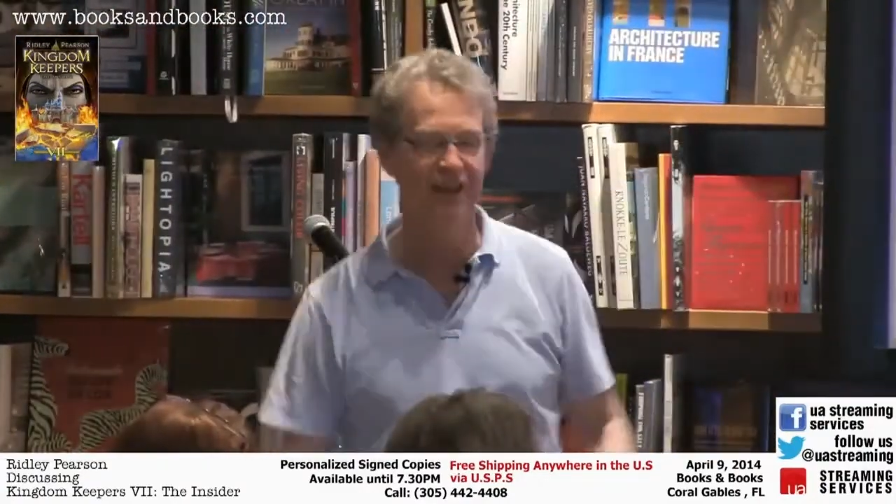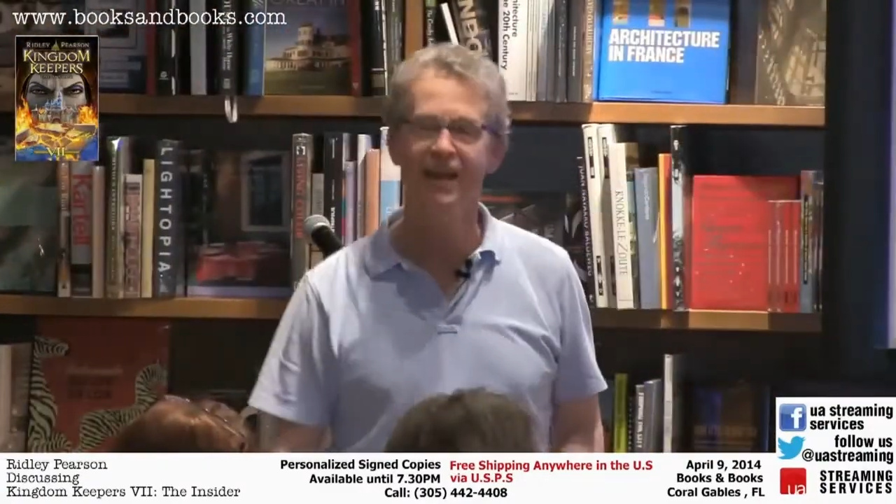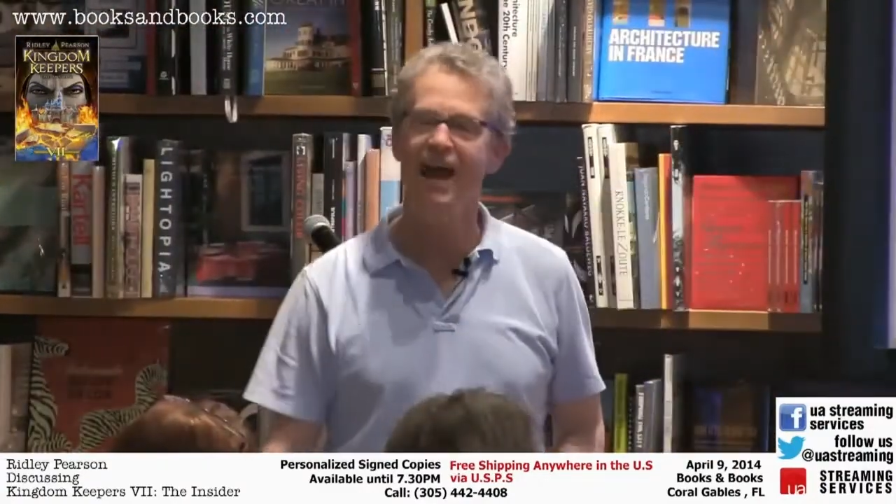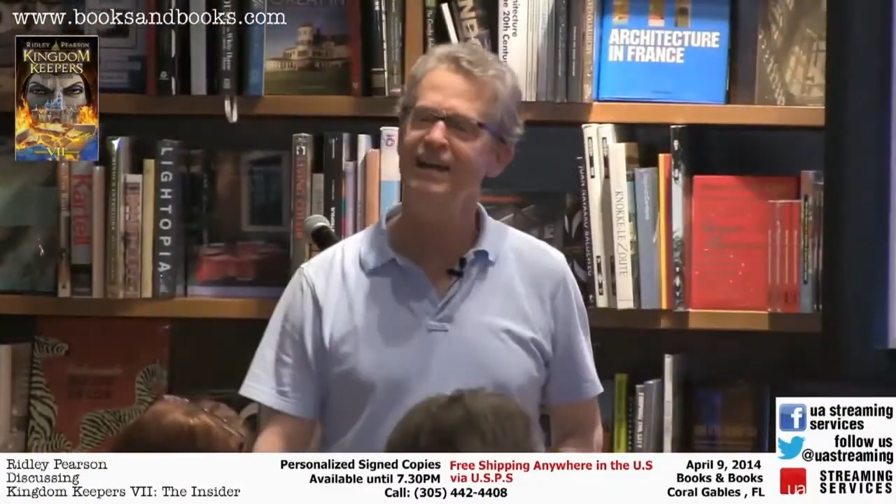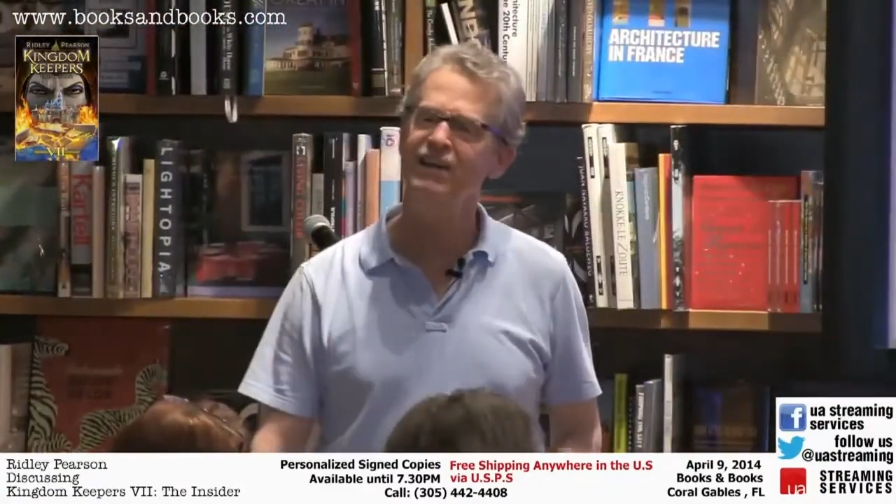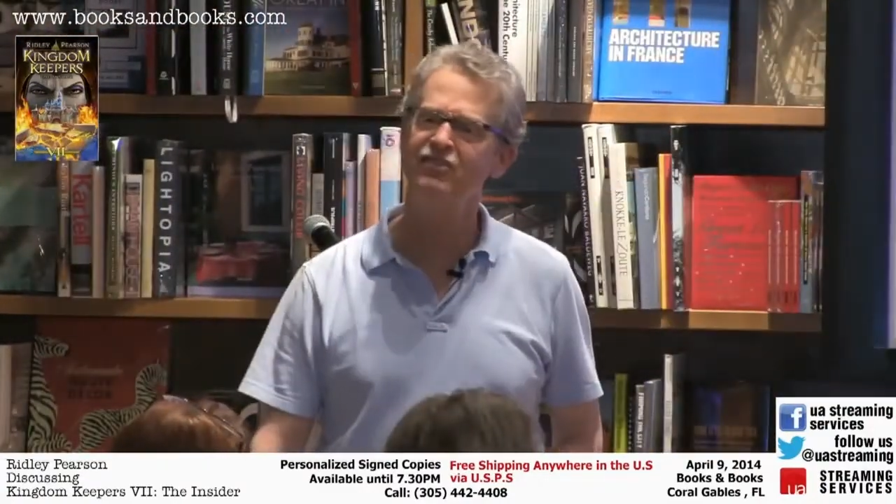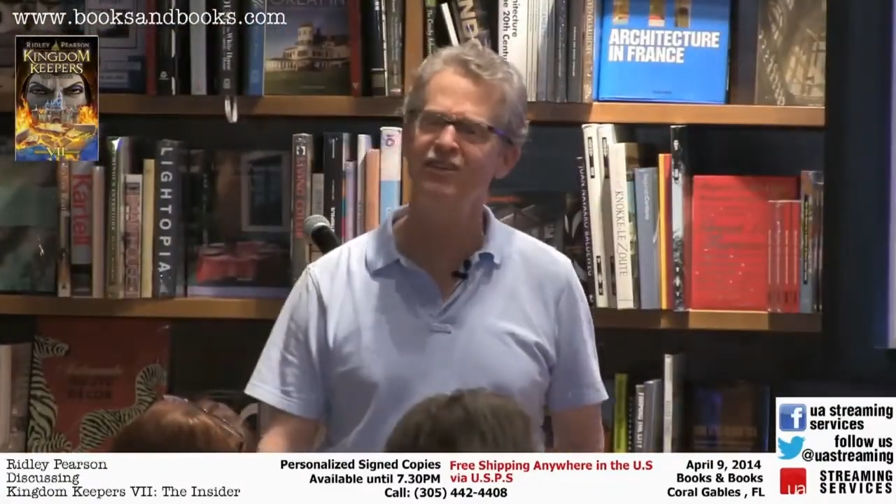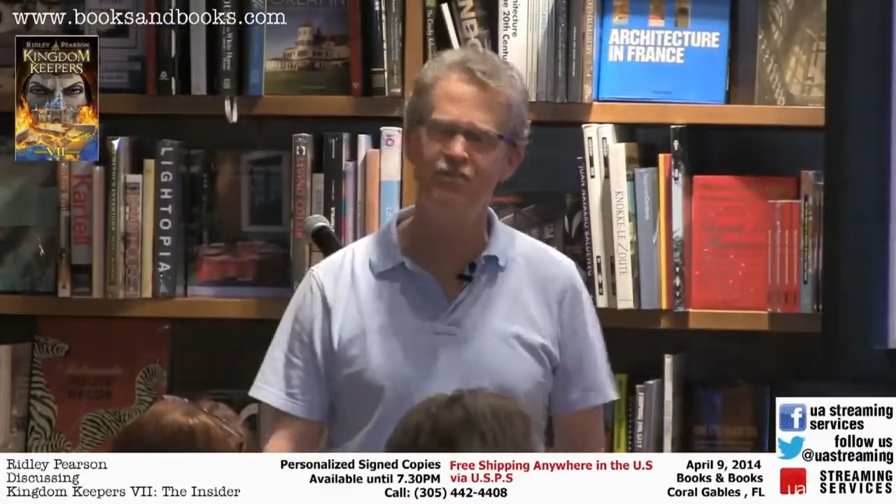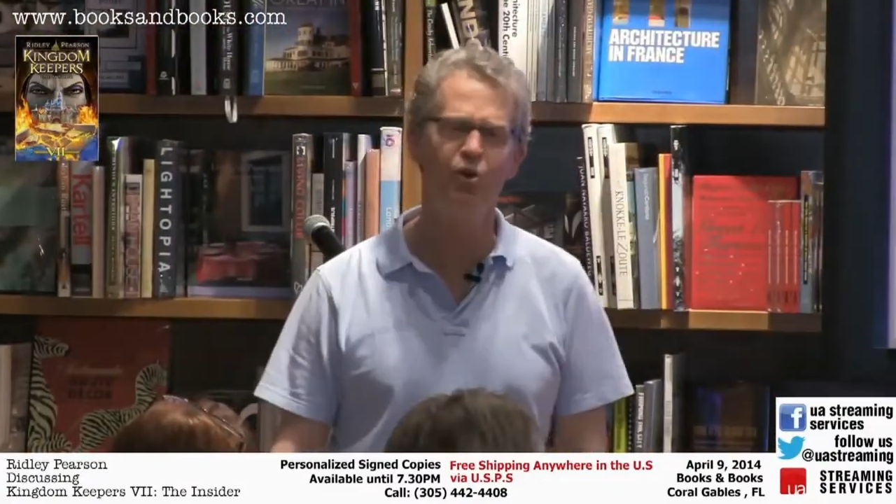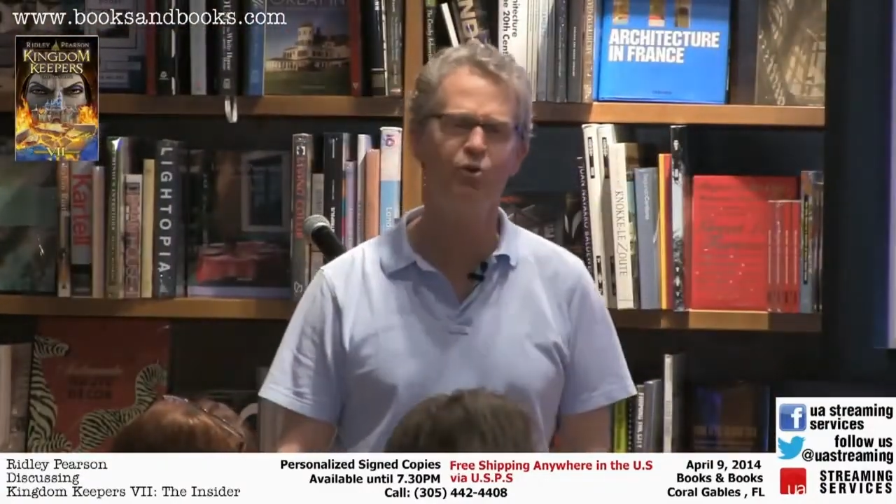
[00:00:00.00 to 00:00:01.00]
And he said,
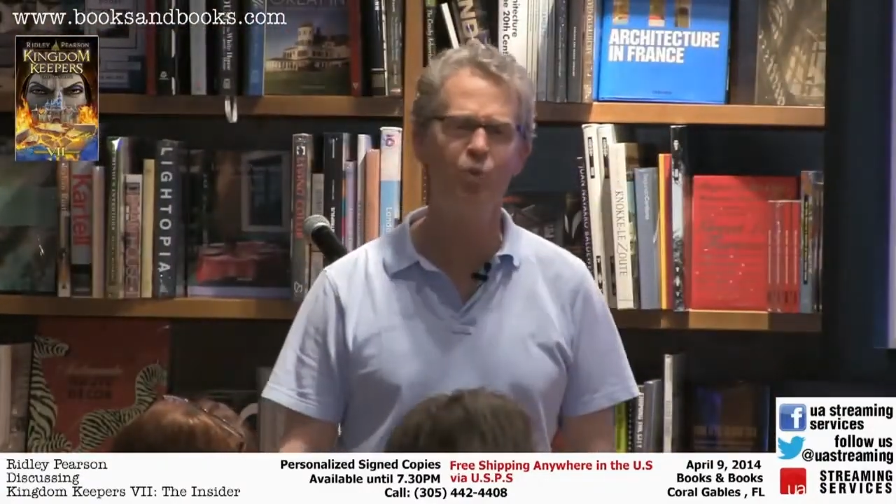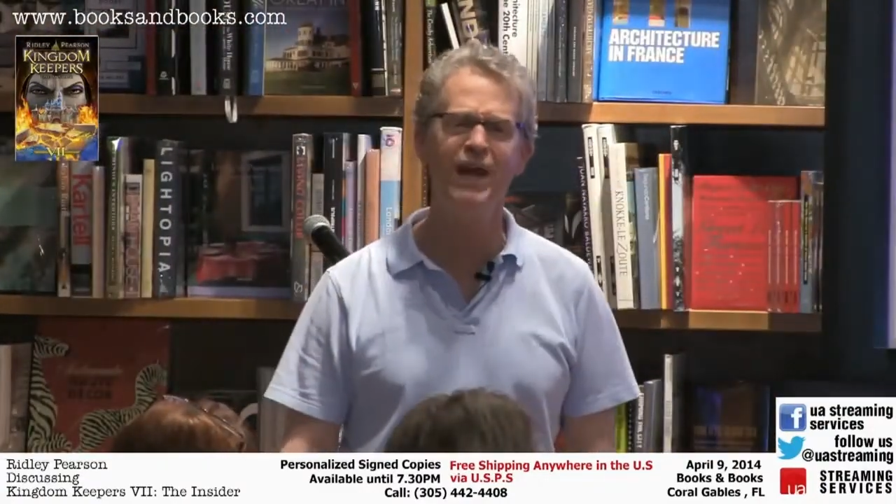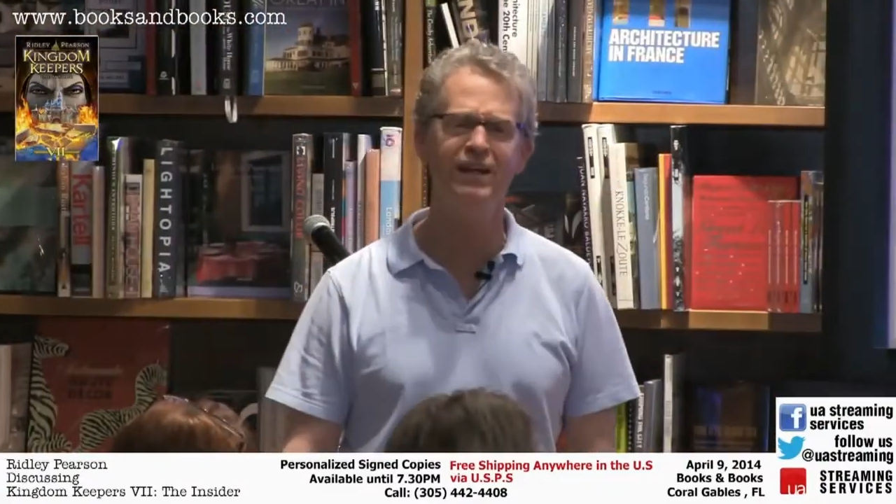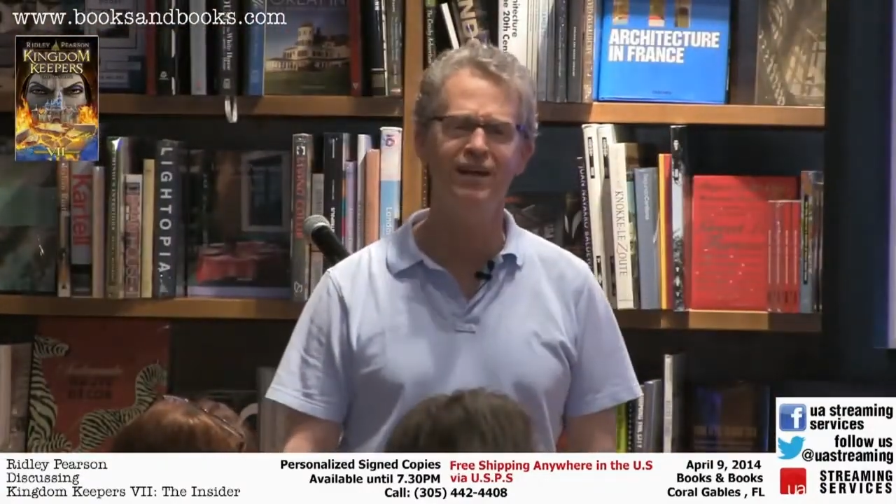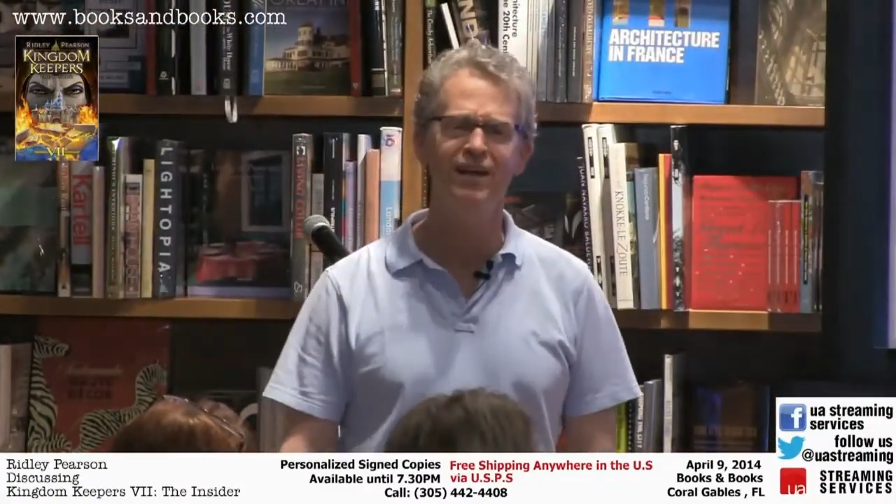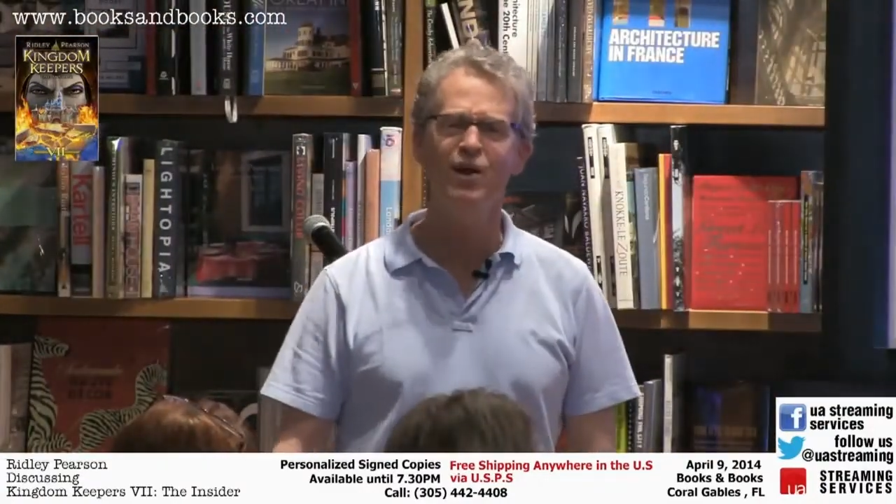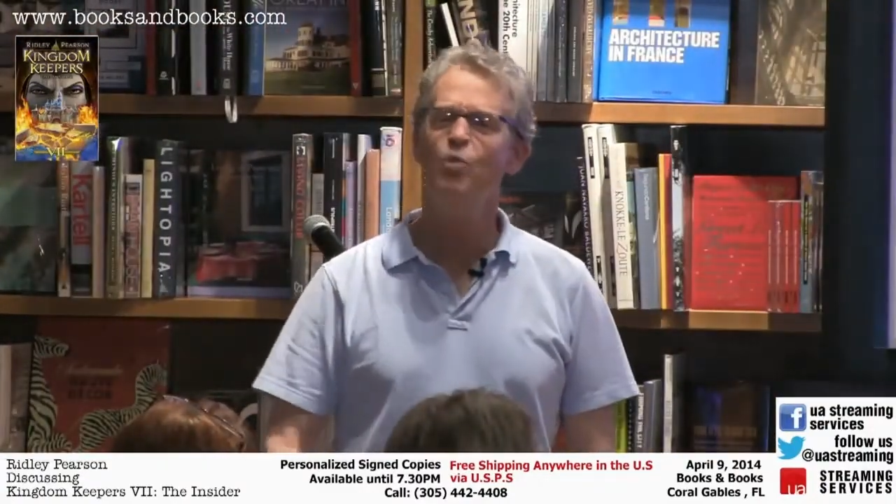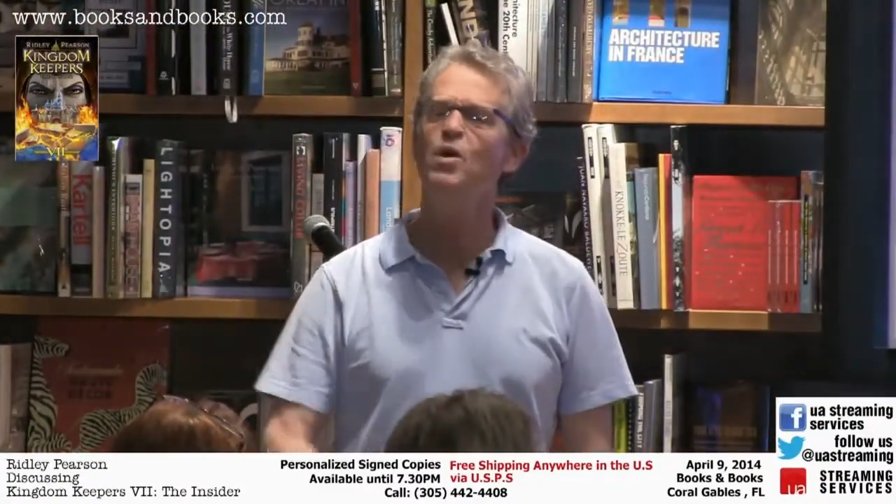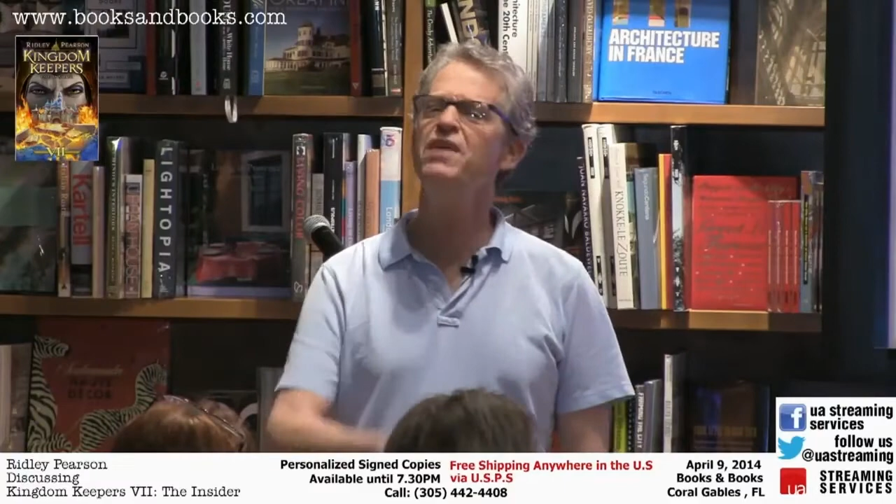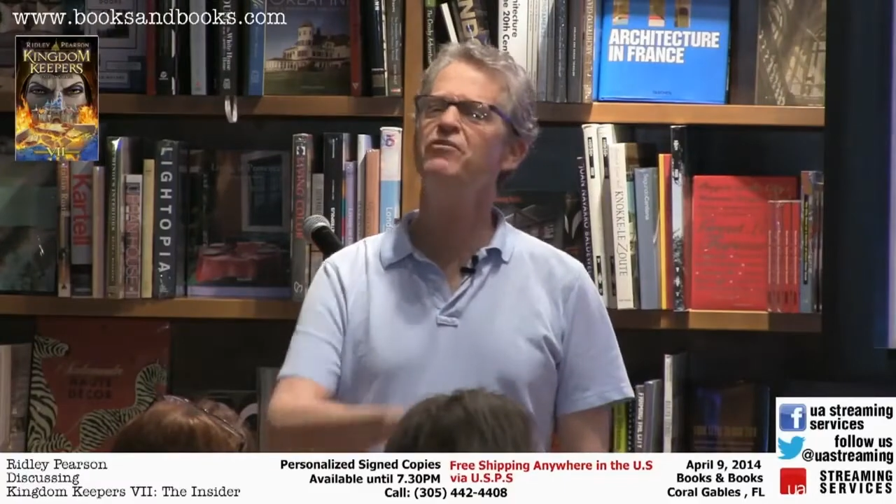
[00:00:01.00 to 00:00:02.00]
dude, wait.
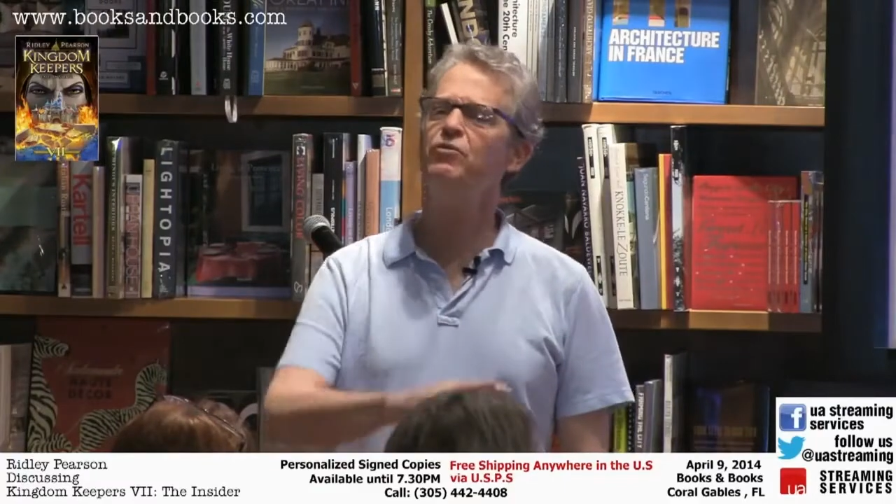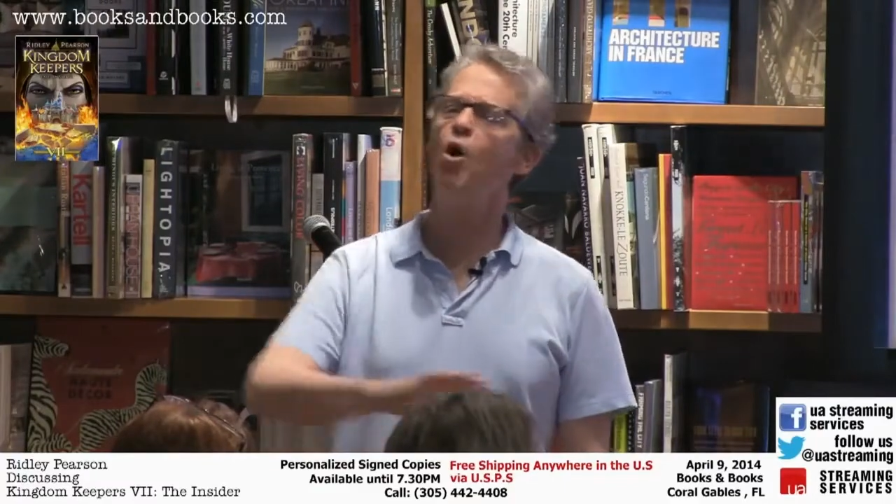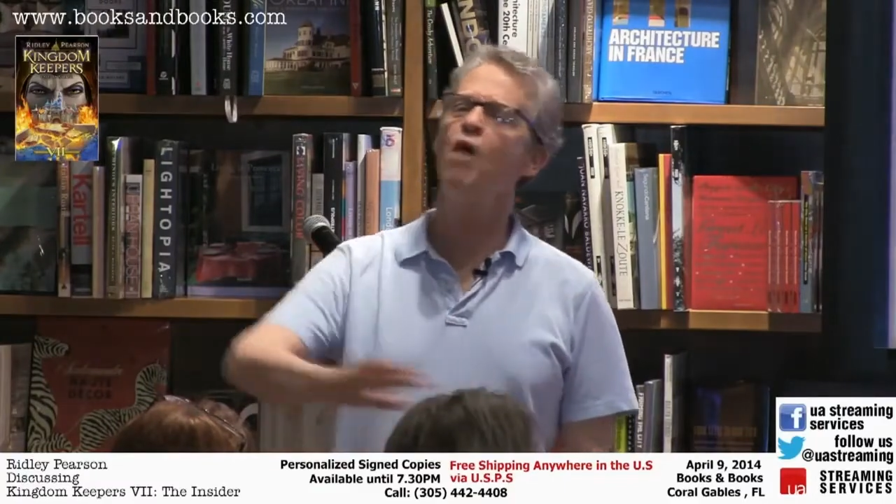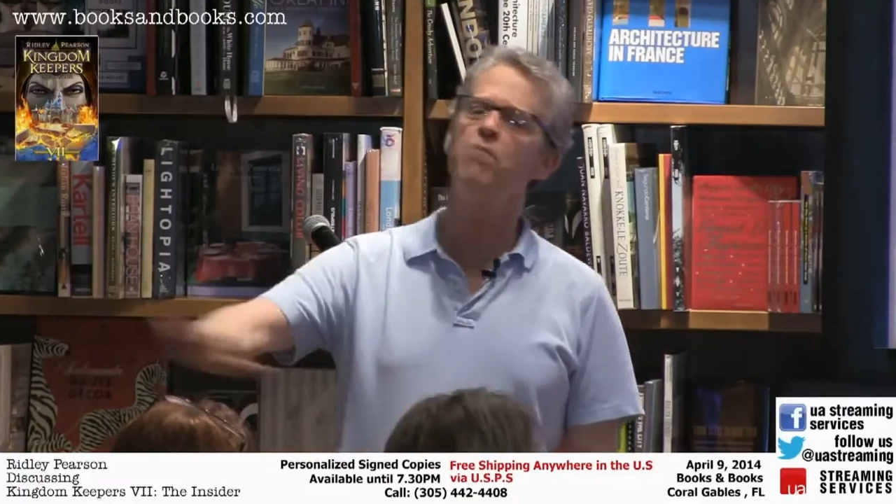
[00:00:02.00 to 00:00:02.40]
We've gone